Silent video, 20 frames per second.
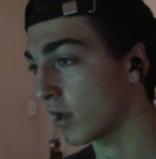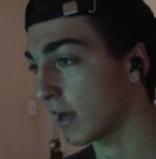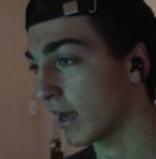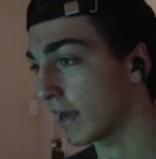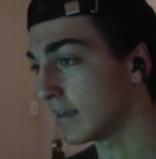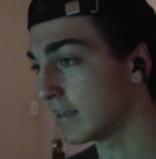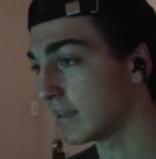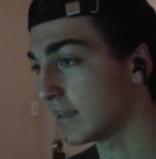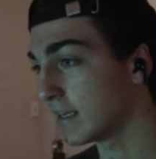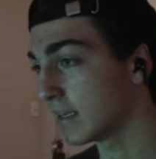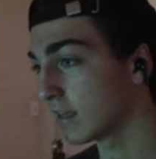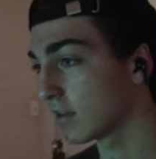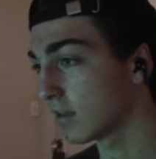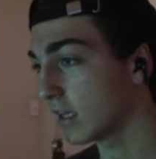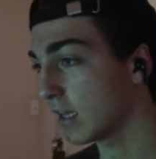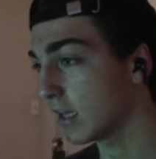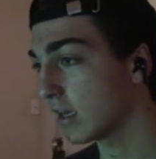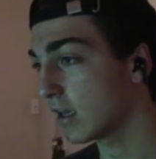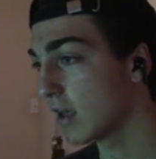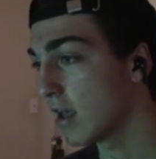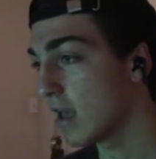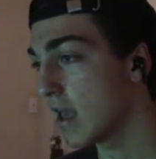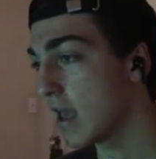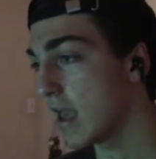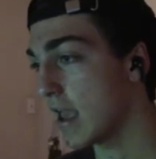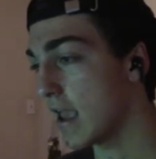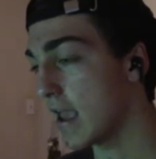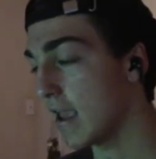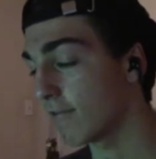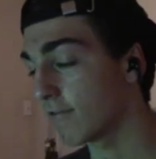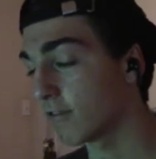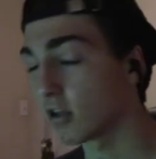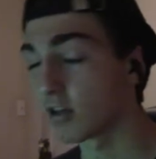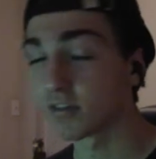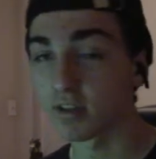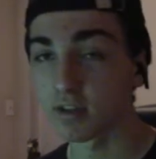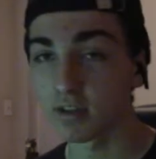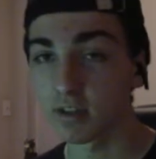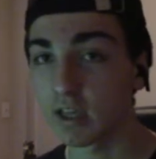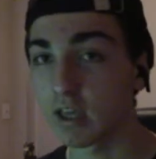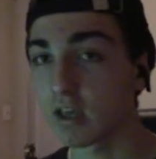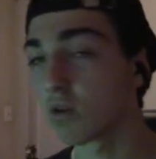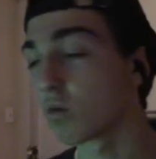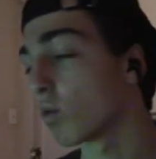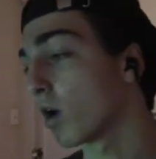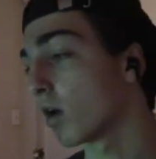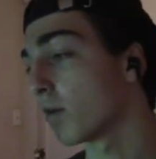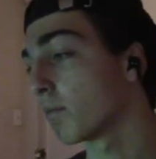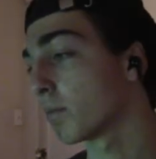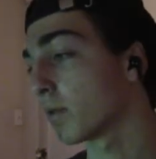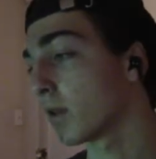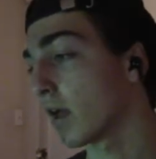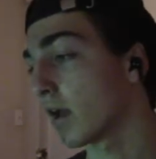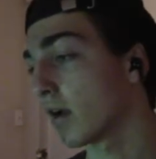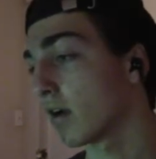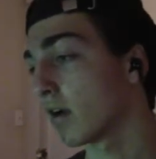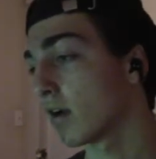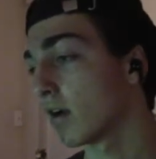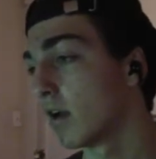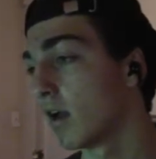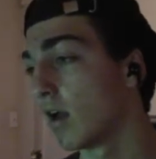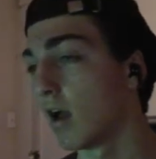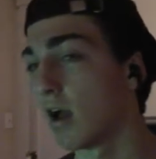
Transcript: Ideally, if there's a League One player,